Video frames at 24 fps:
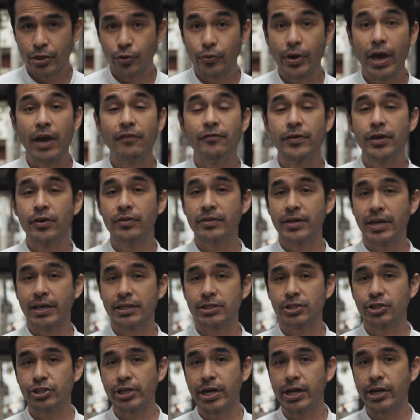Though heavy on the
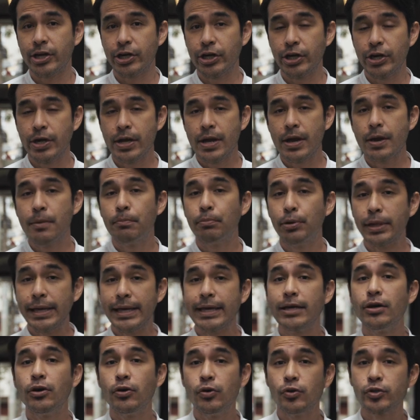exchequer,
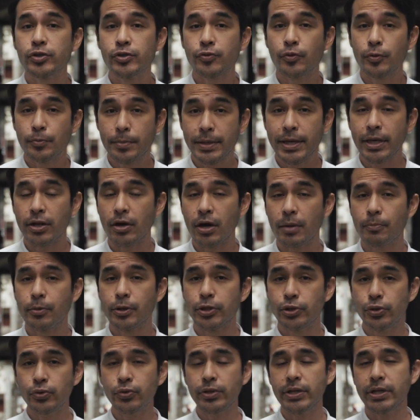playing host would be an
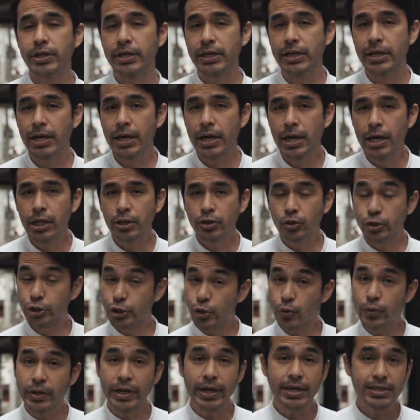opportunity to
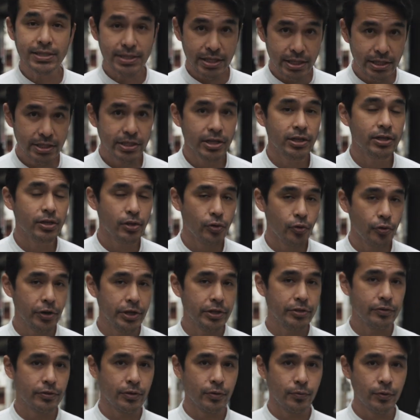showcase Indian glory
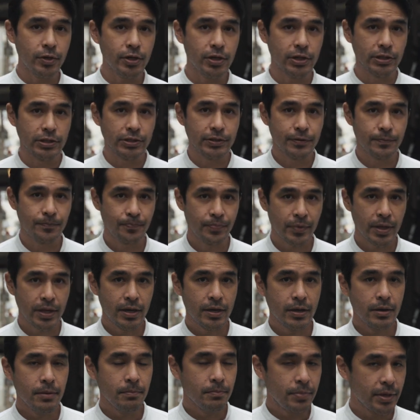to the world.
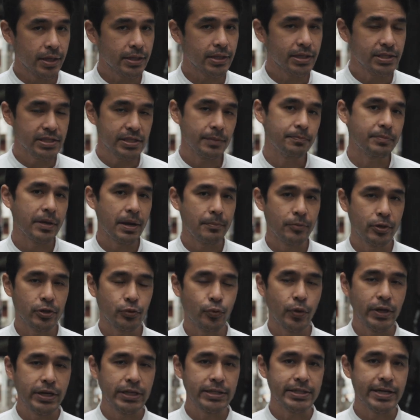But in September
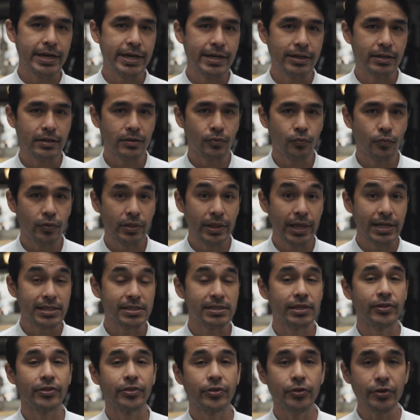twenty ten, with less
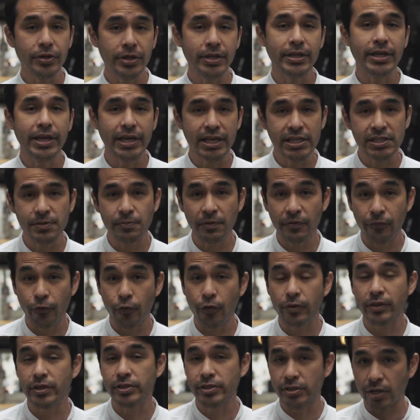than thirty days
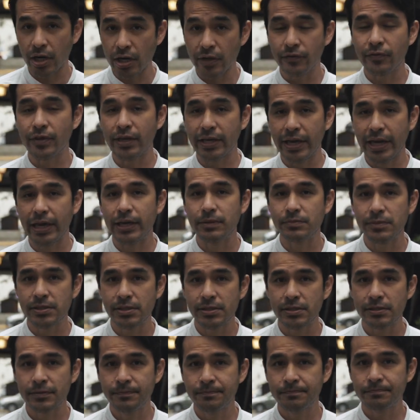before the start of the
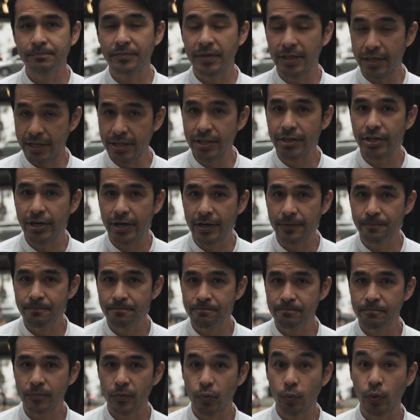Games, India
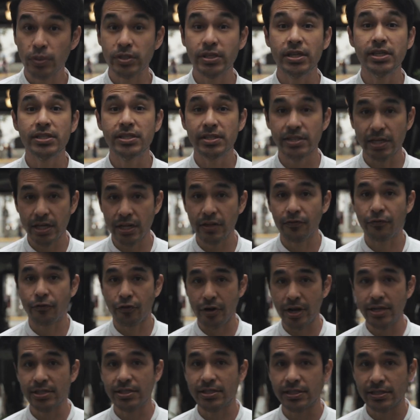was in a state of
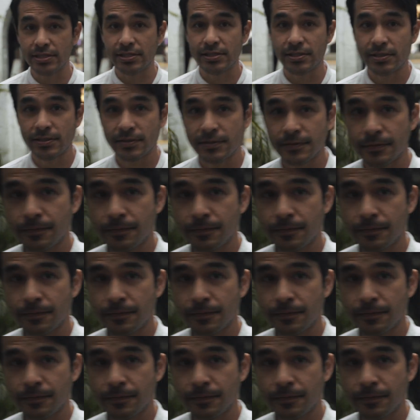crisis.